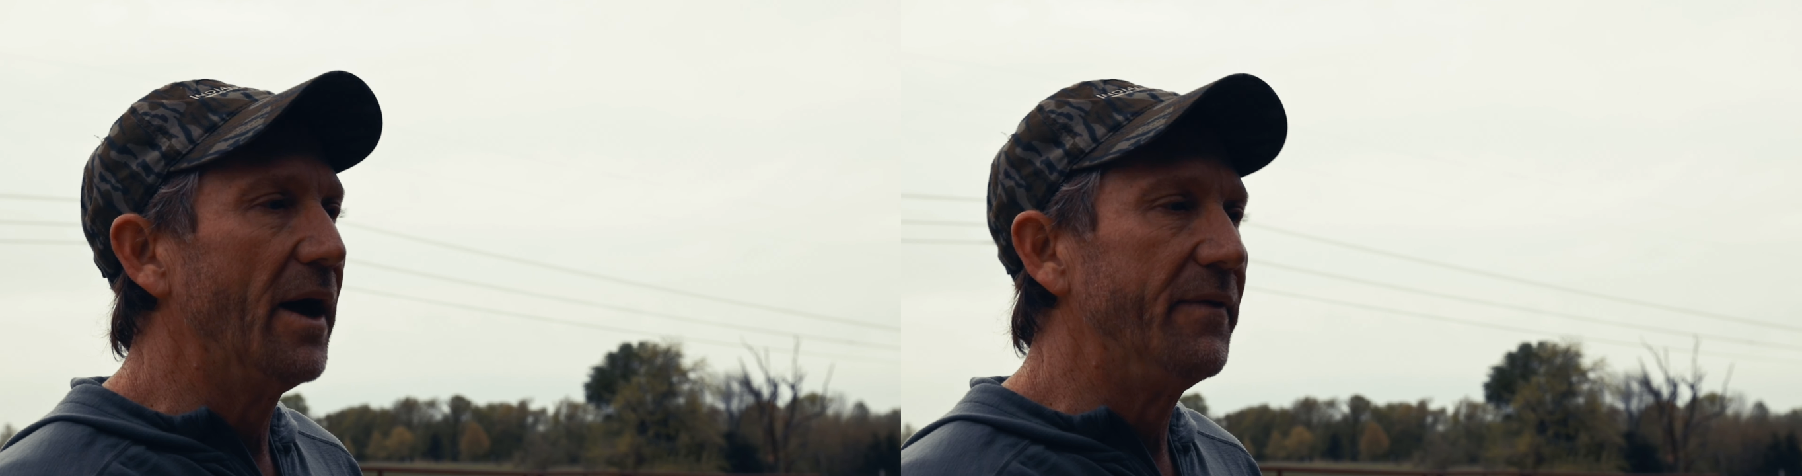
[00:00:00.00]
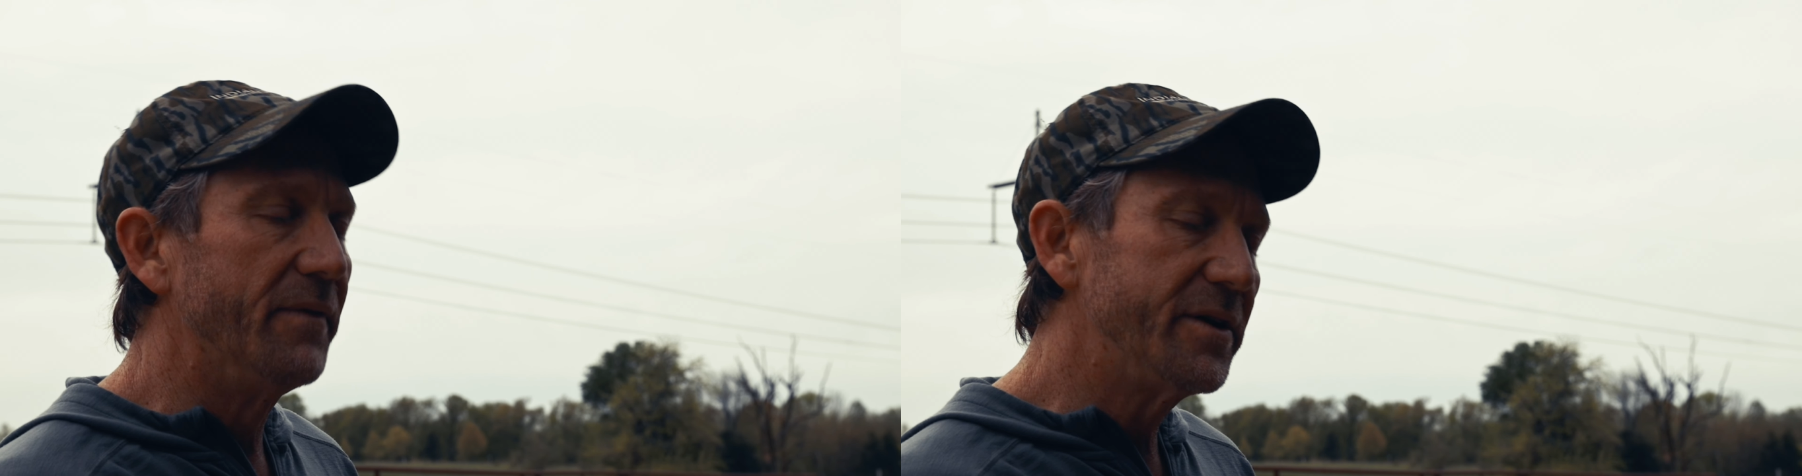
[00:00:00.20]

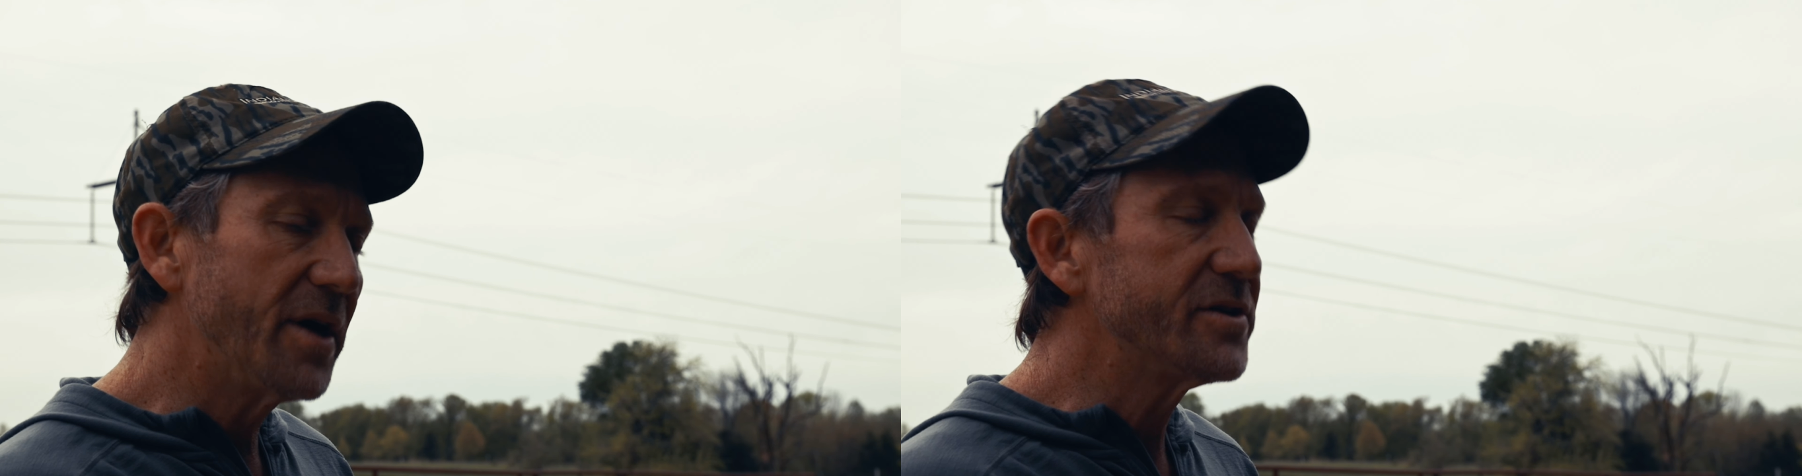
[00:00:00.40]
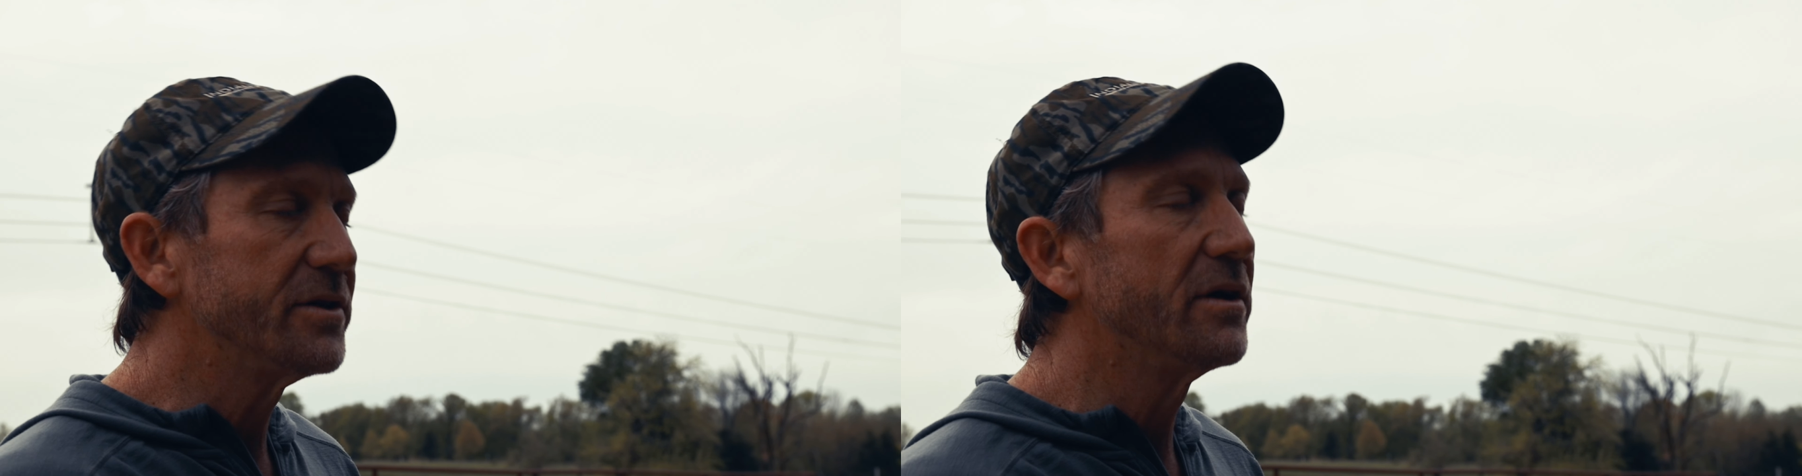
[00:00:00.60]
And it
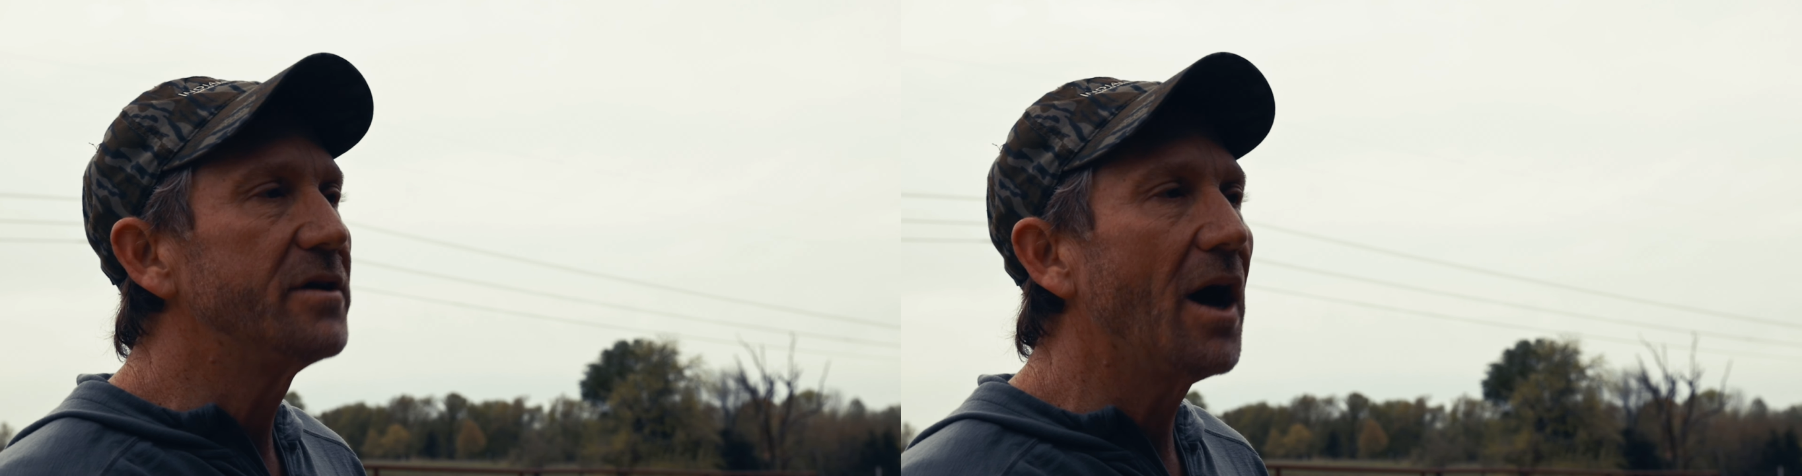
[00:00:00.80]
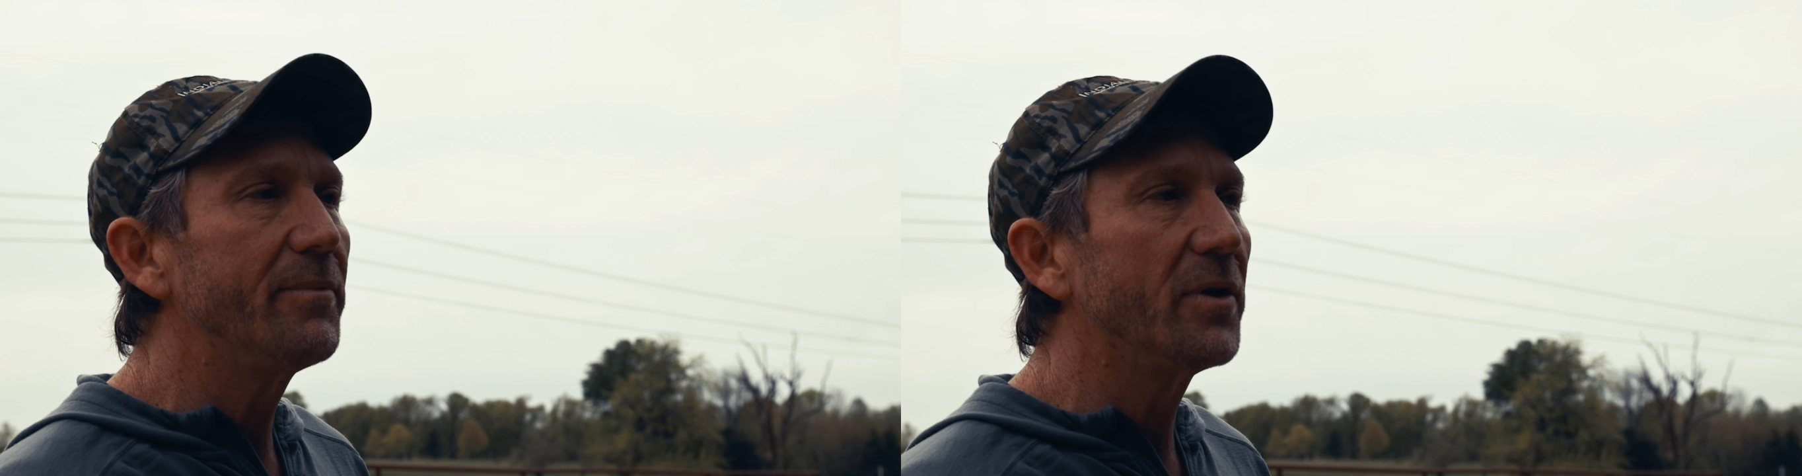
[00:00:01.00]
takes a little
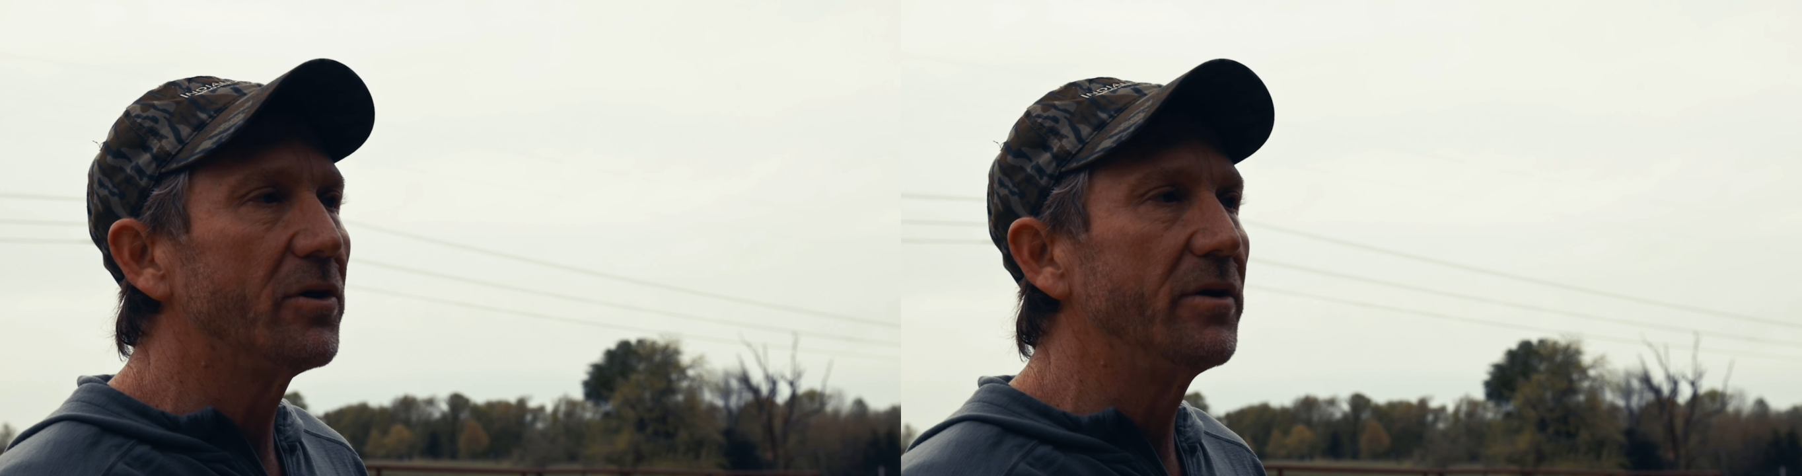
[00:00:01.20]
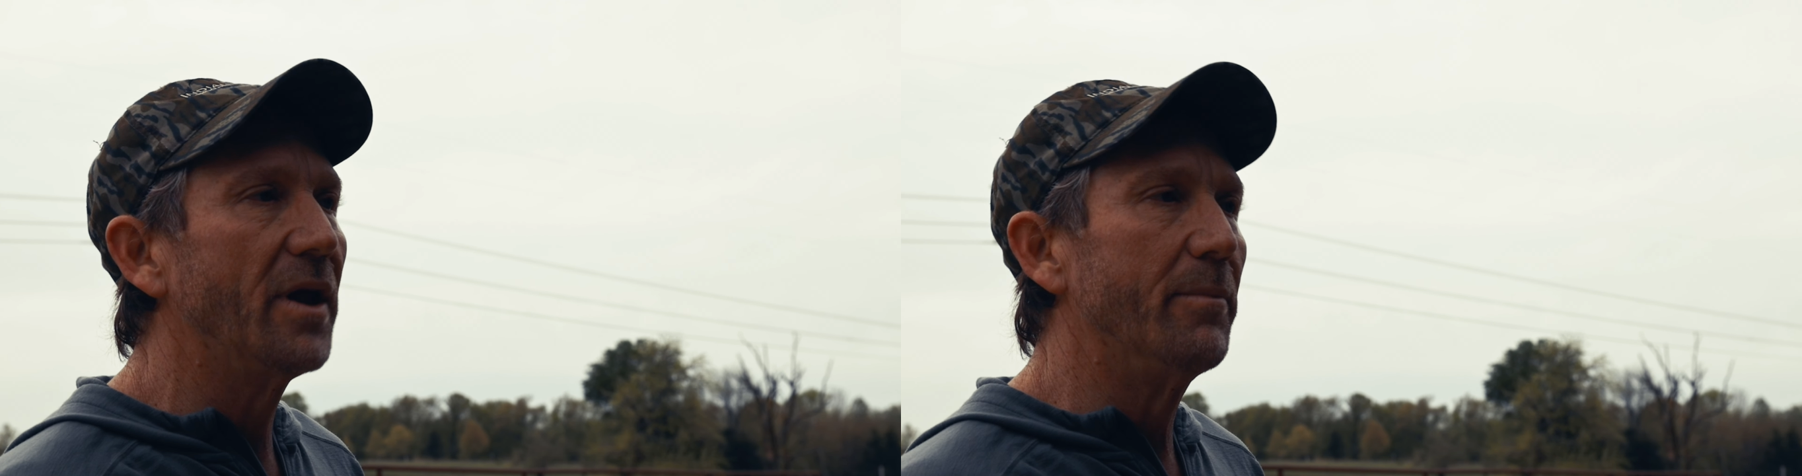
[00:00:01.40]
time to
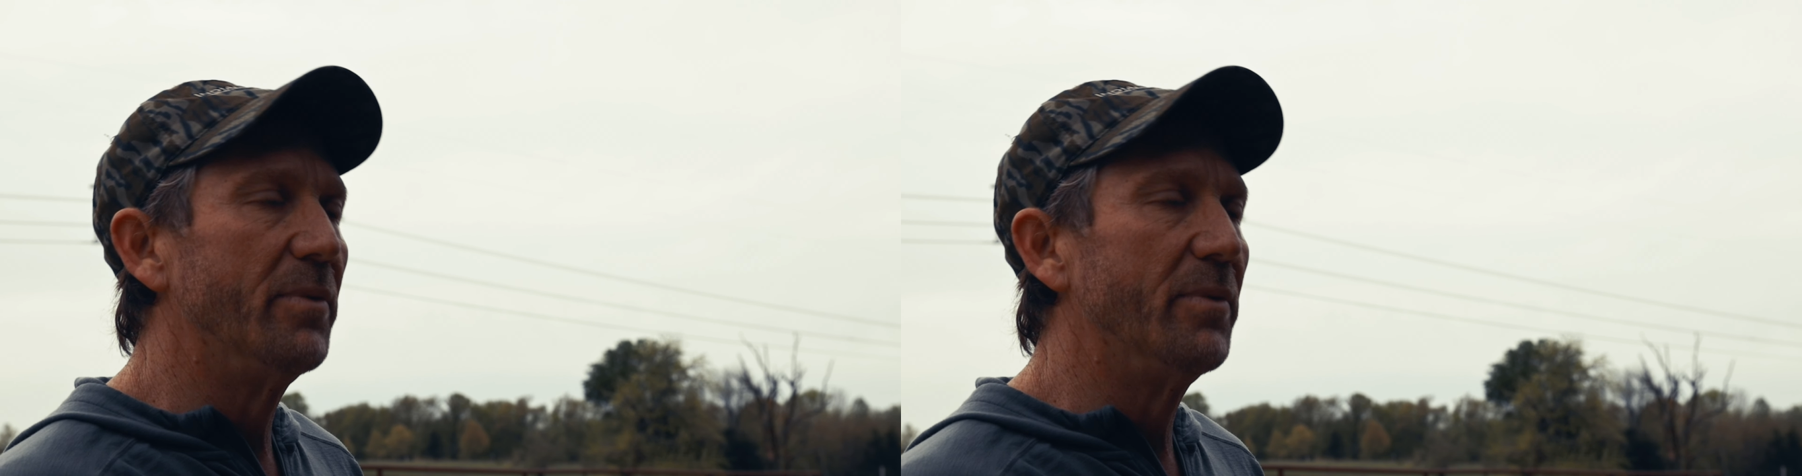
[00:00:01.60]
learn that,